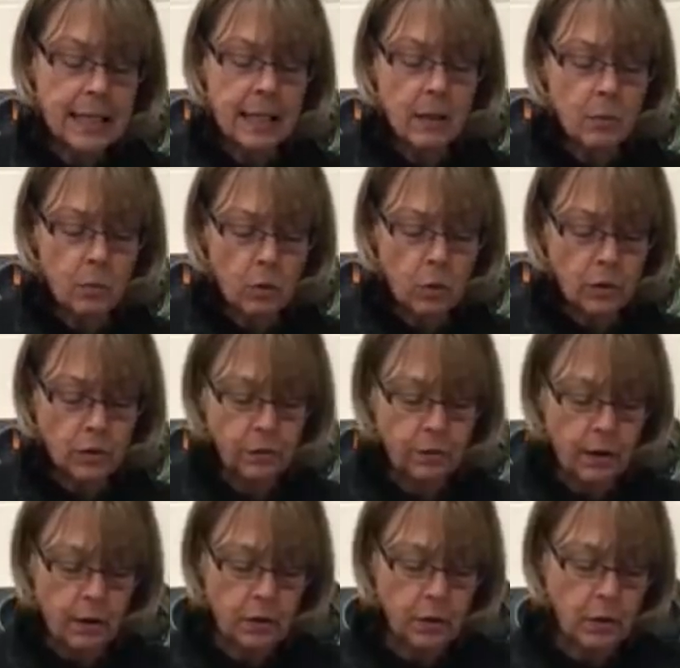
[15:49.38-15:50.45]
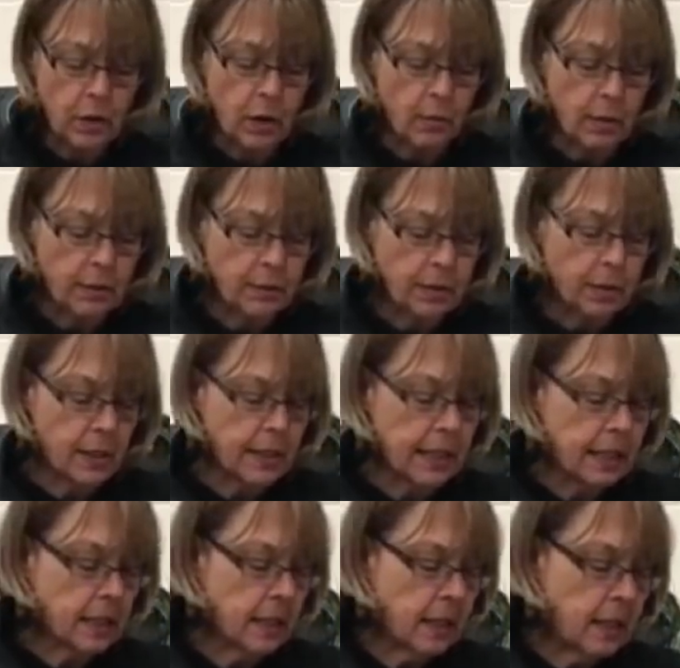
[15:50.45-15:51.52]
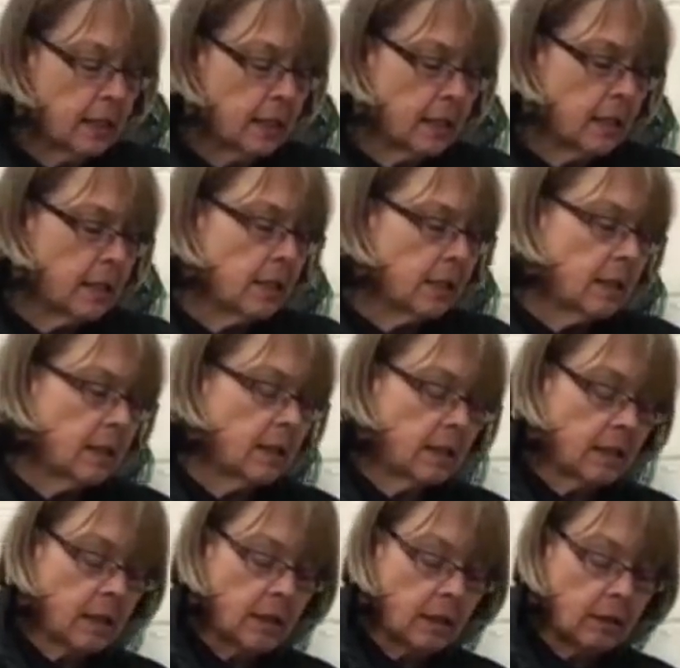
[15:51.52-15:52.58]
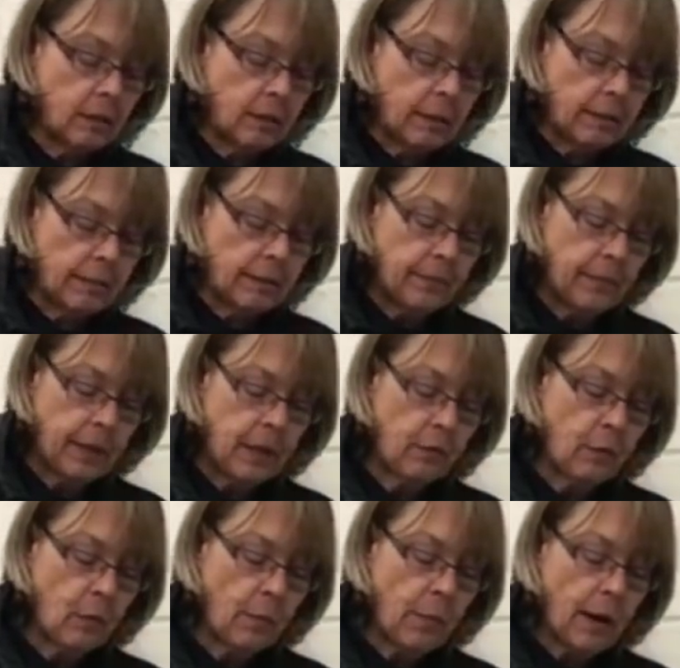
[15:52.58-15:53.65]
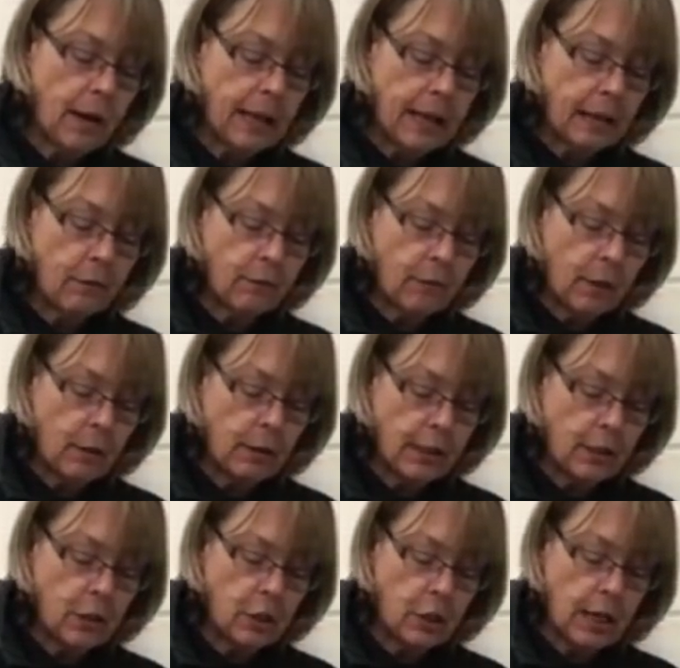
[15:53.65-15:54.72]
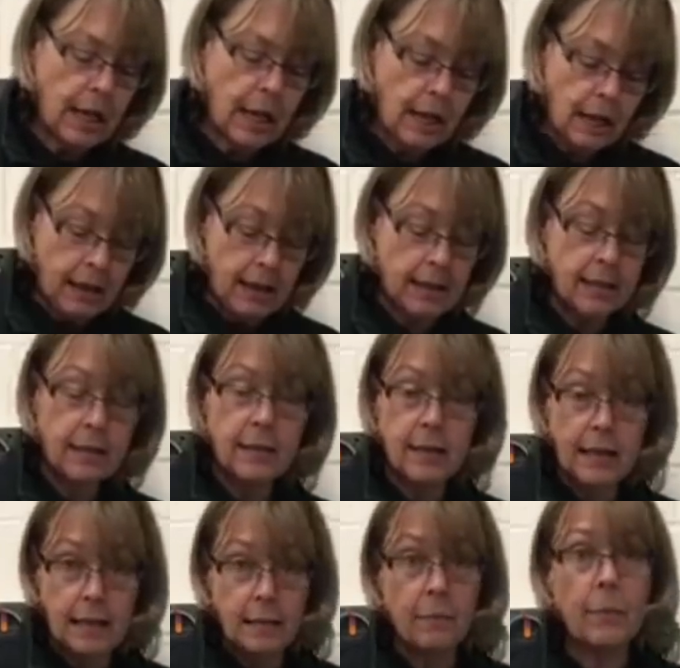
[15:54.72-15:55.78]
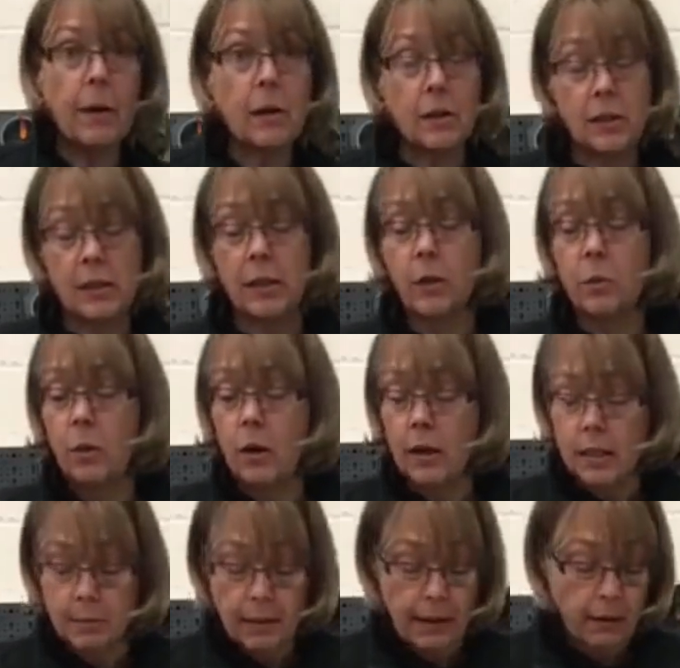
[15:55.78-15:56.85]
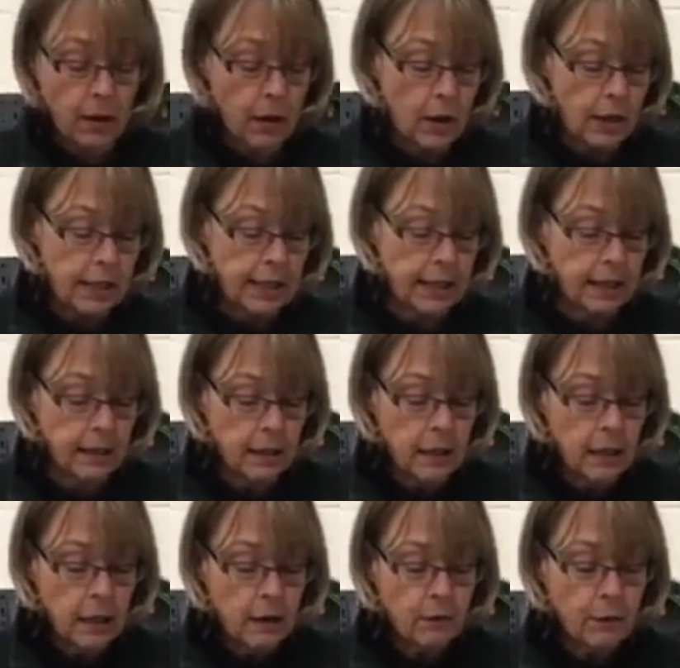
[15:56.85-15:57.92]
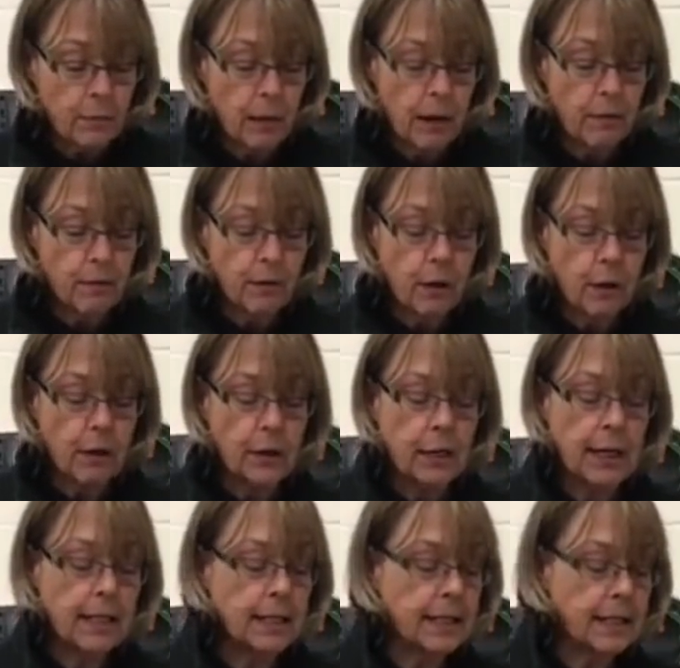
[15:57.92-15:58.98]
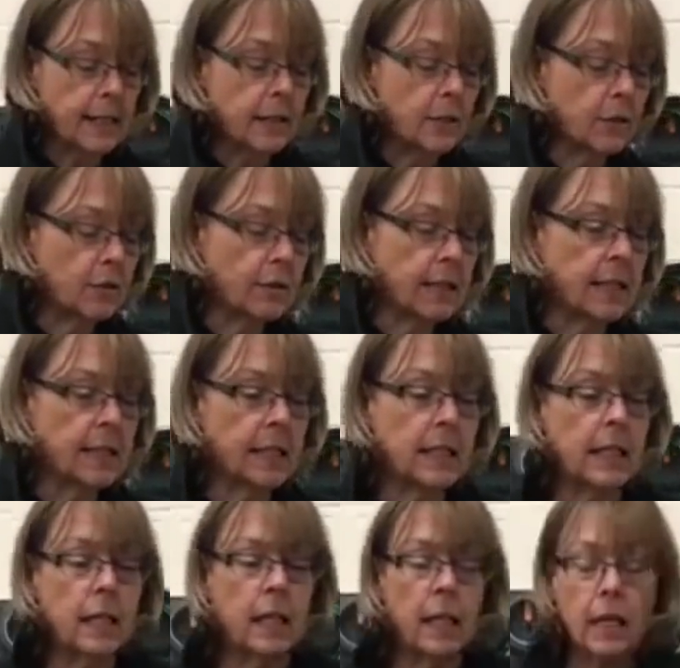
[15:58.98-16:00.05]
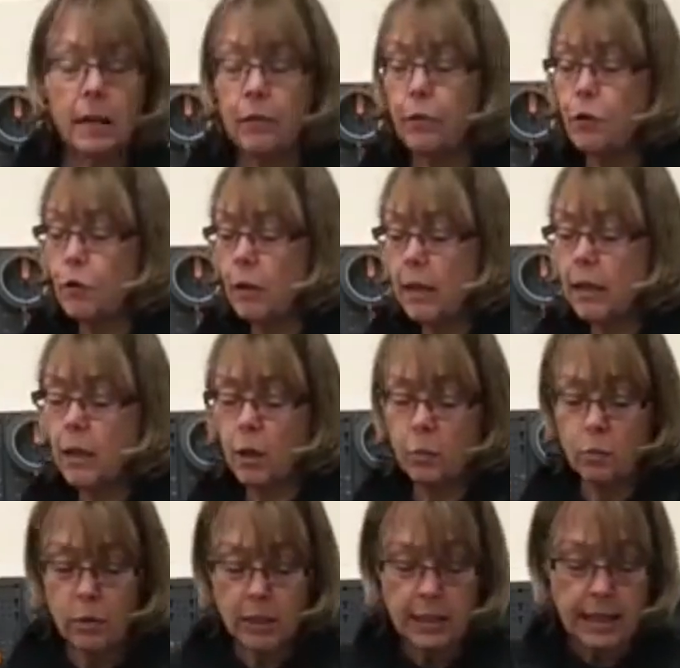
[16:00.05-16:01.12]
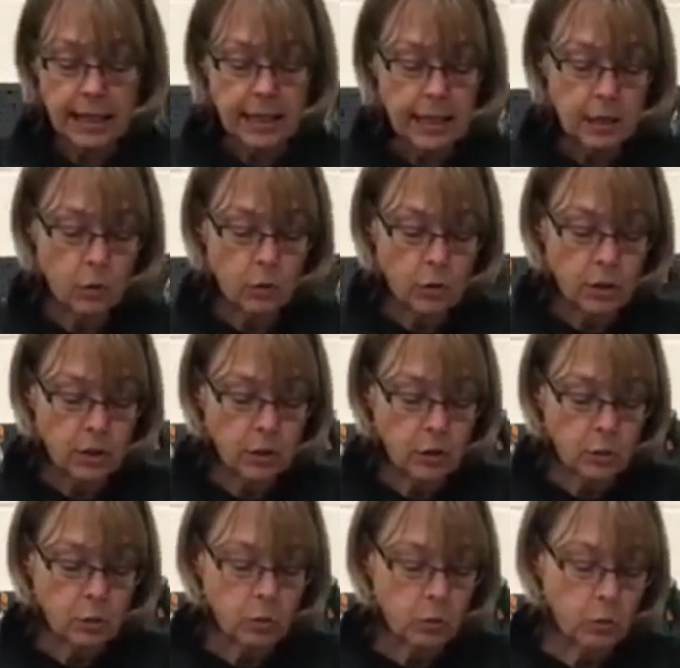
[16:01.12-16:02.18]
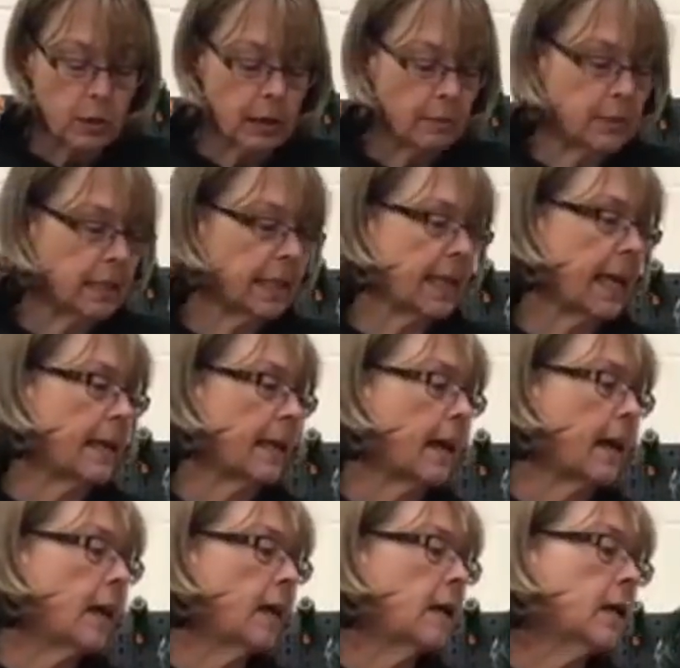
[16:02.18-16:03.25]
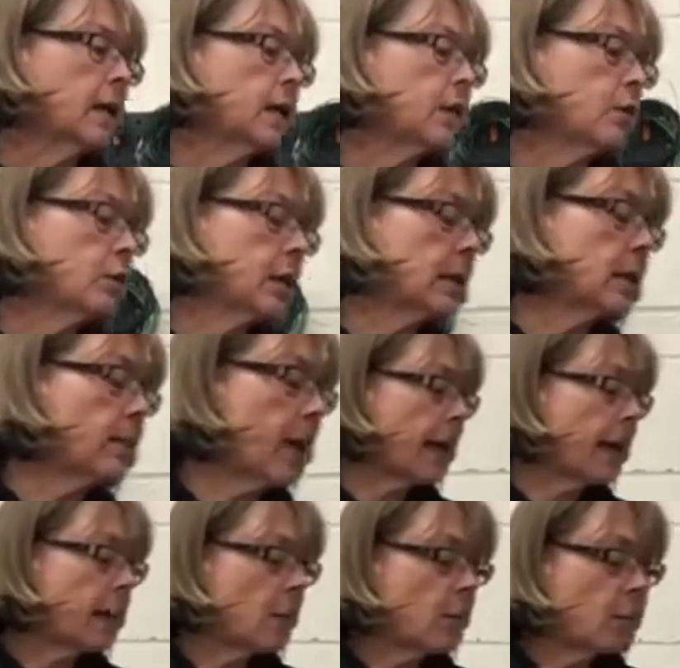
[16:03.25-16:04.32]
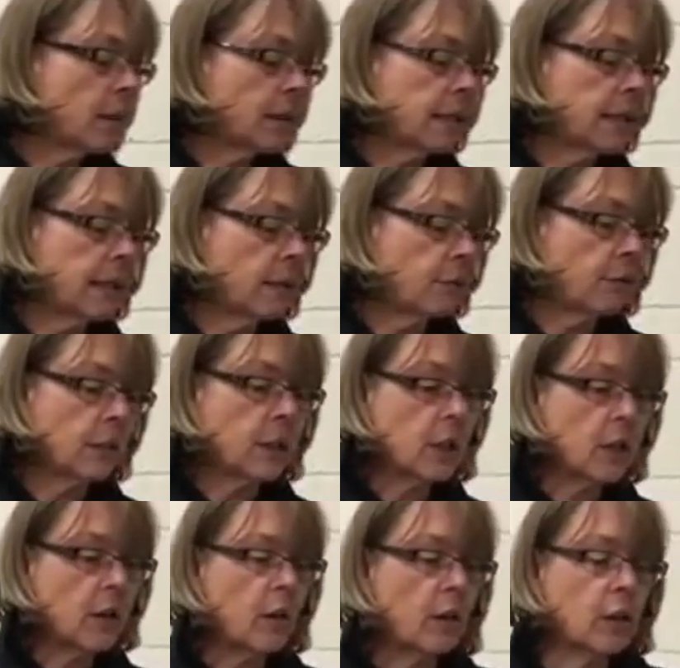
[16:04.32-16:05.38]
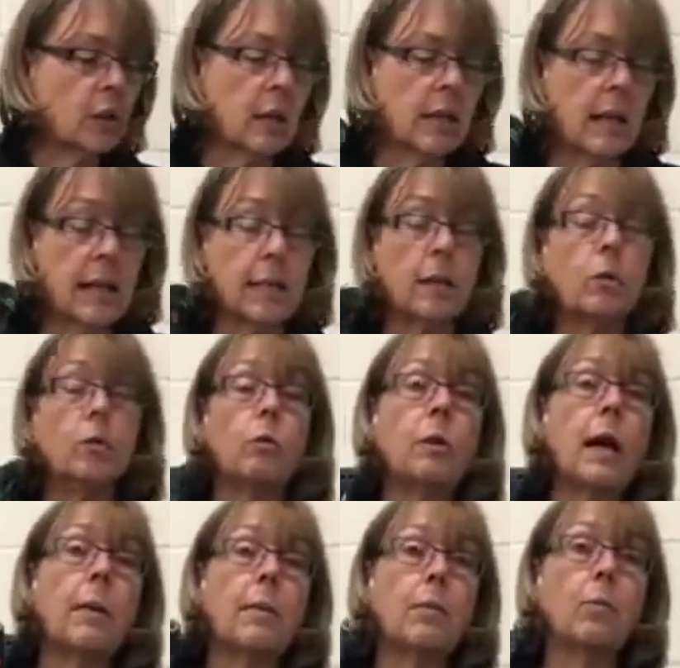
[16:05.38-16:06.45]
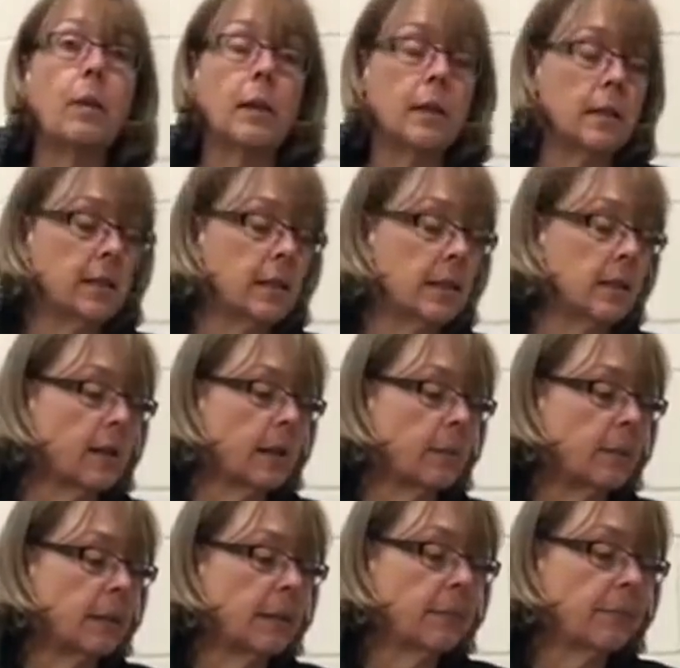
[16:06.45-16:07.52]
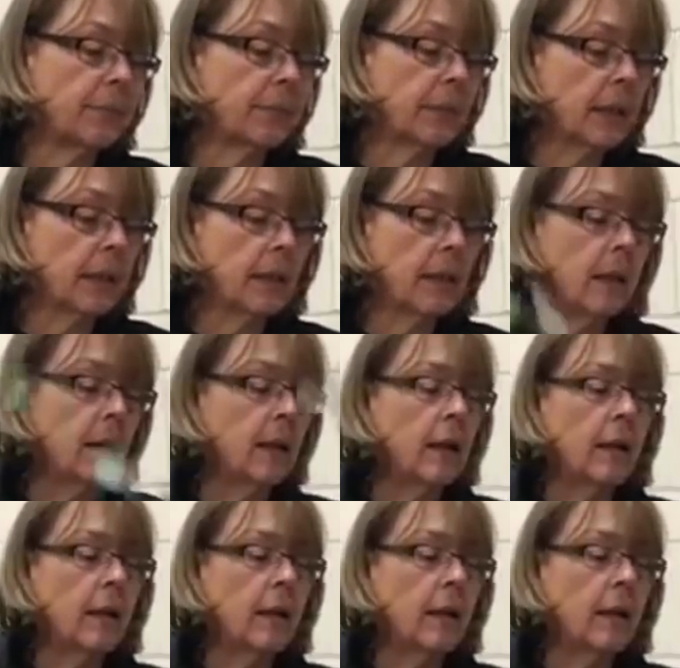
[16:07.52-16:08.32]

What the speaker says: And again, we sell the water files on our website, so if you're buying foliage, as the person inquired about earlier, if you're buying foliage and sundries, if you try and coordinate the order to all come together, you'll just pay the one delivery charge, as it will all come in one consignment.